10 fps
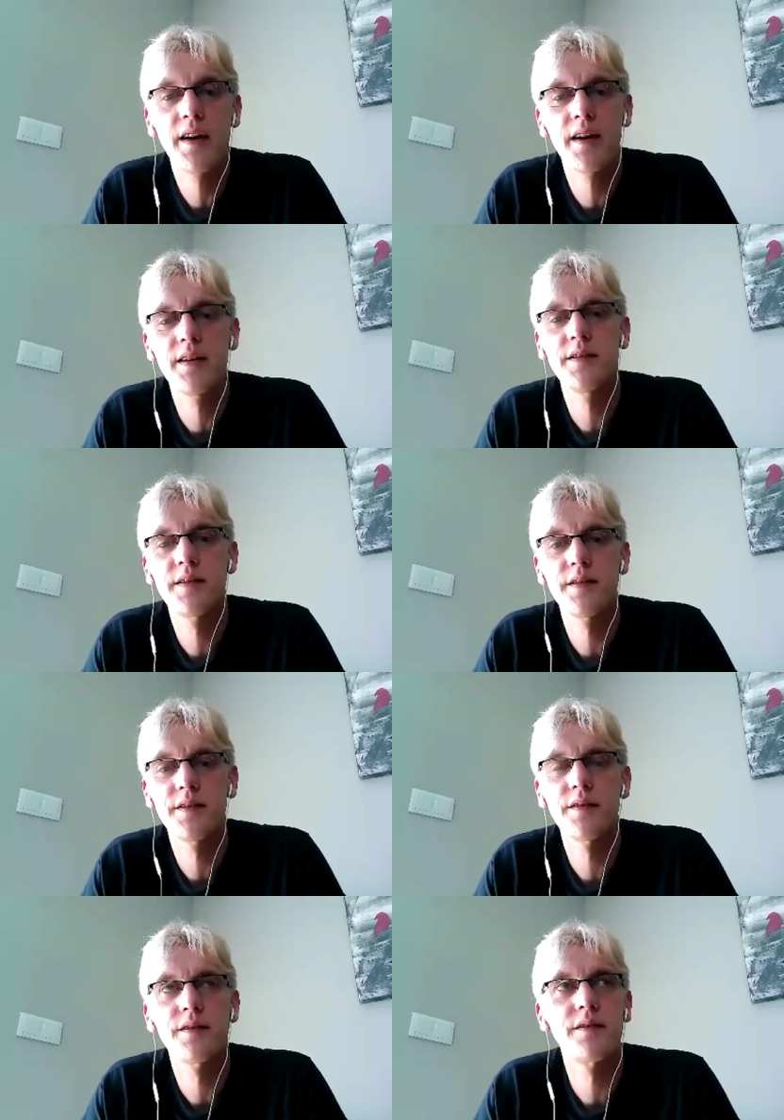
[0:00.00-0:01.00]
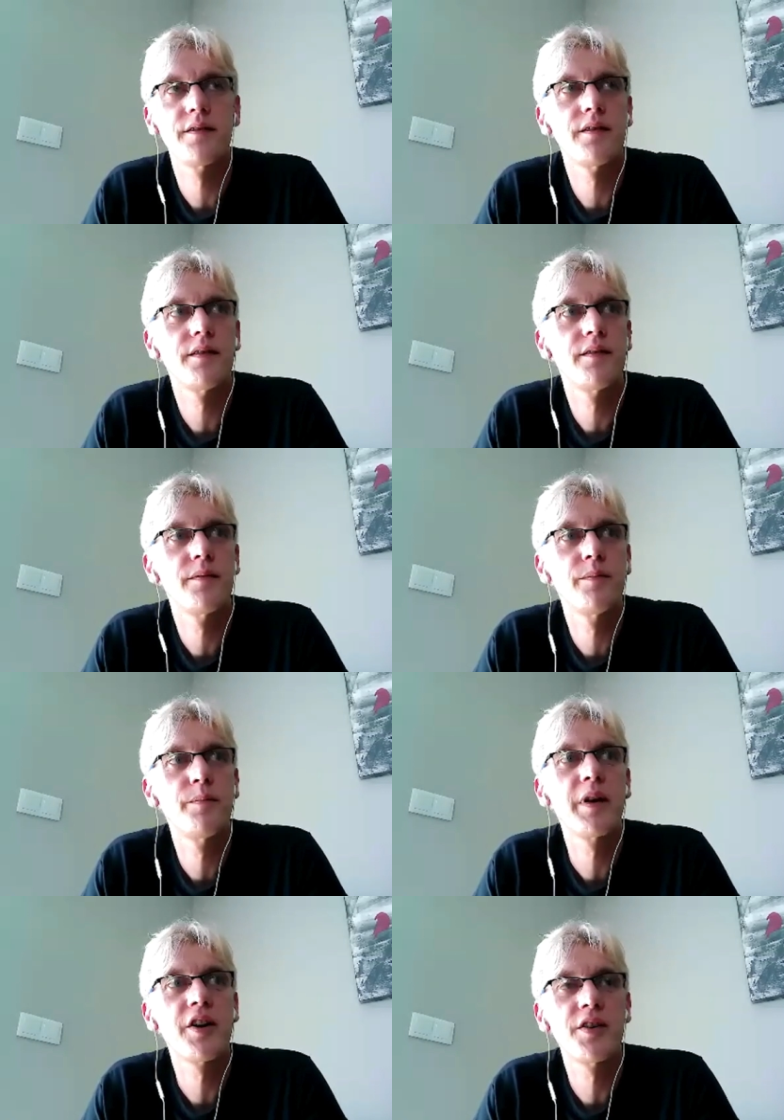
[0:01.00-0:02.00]
And
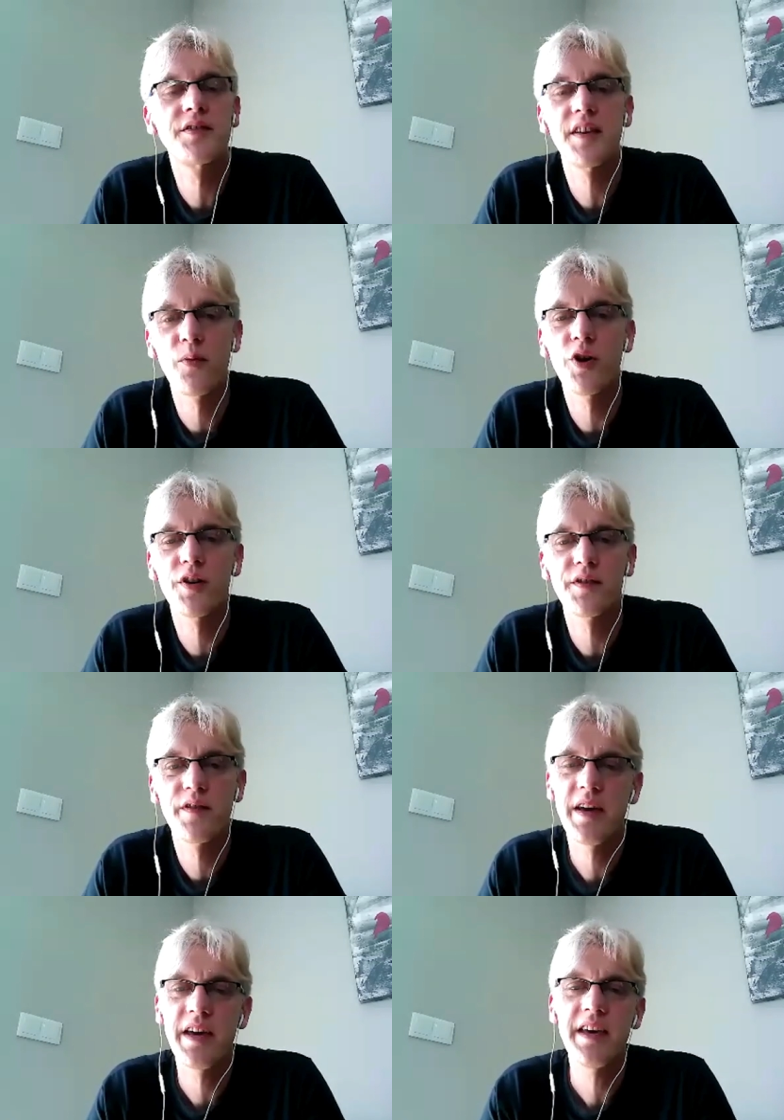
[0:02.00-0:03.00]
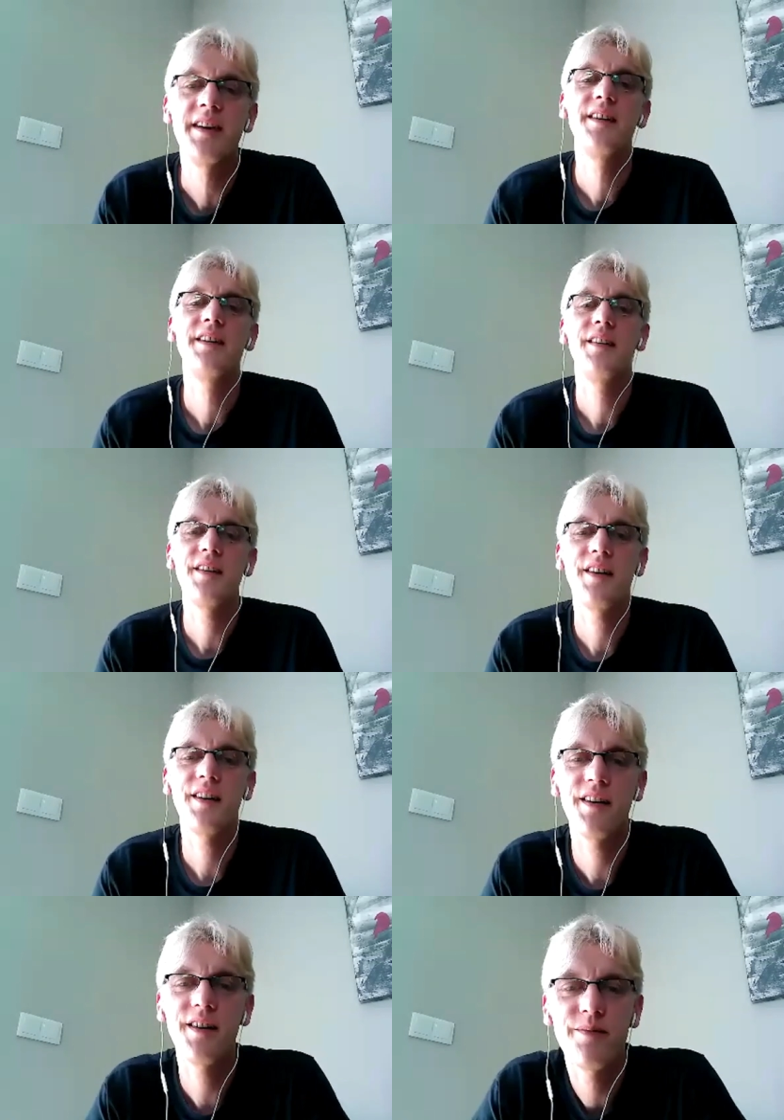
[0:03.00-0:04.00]
because it worked for me,
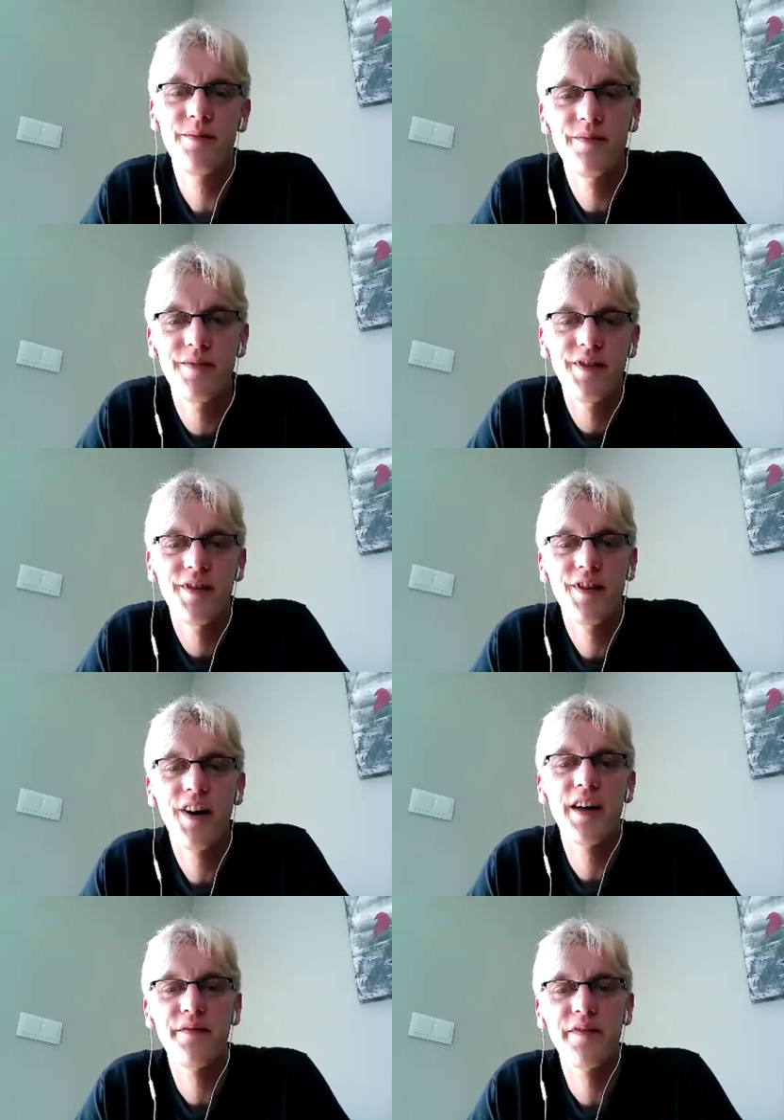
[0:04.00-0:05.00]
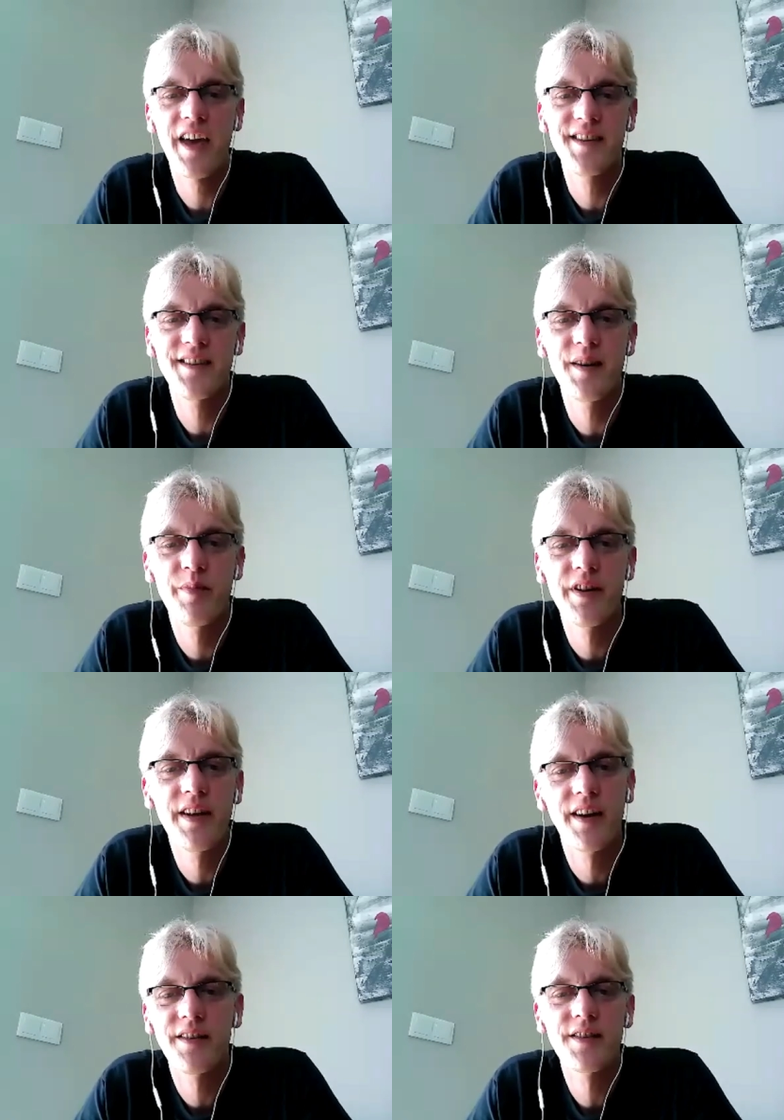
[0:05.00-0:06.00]
I advocate it. But
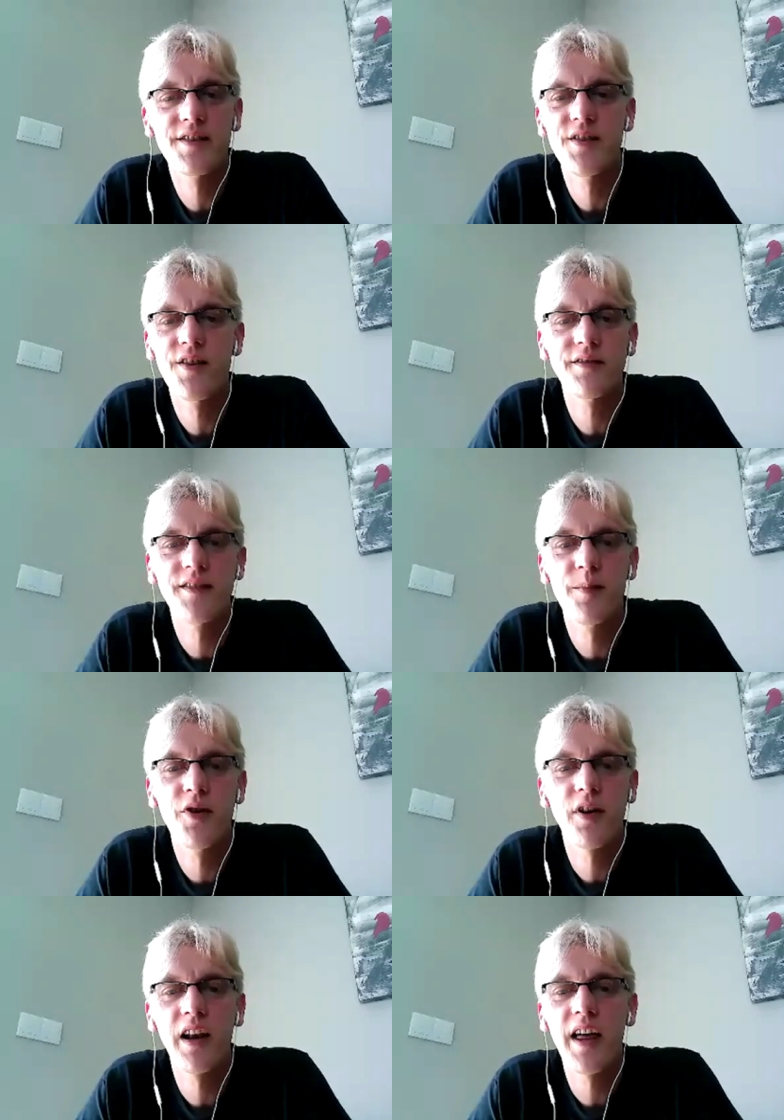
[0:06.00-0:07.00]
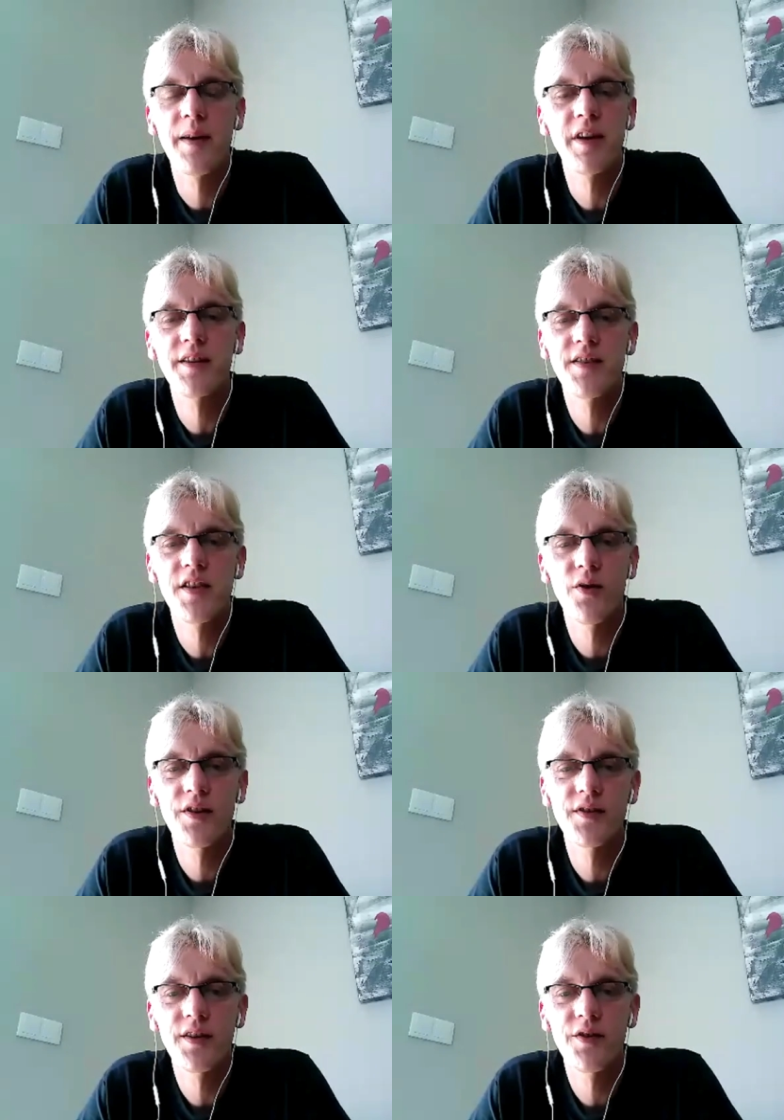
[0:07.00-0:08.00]
yeah, I'm not claiming it's the only
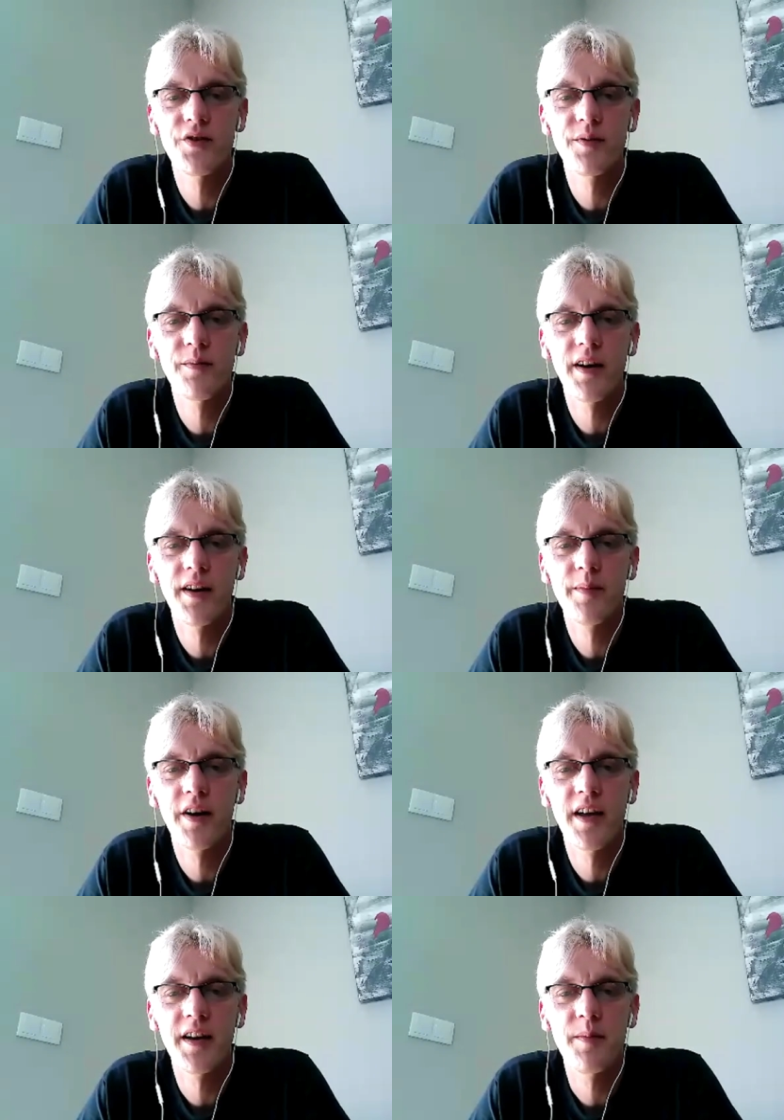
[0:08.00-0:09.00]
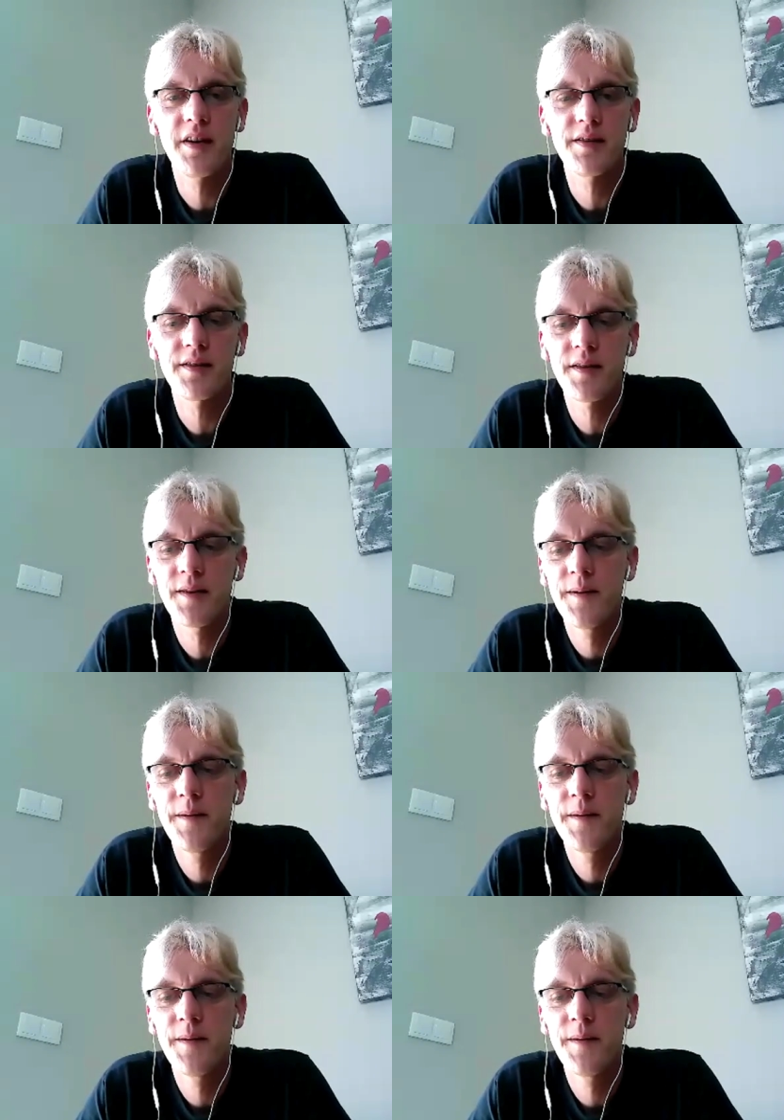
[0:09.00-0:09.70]
solution by any means.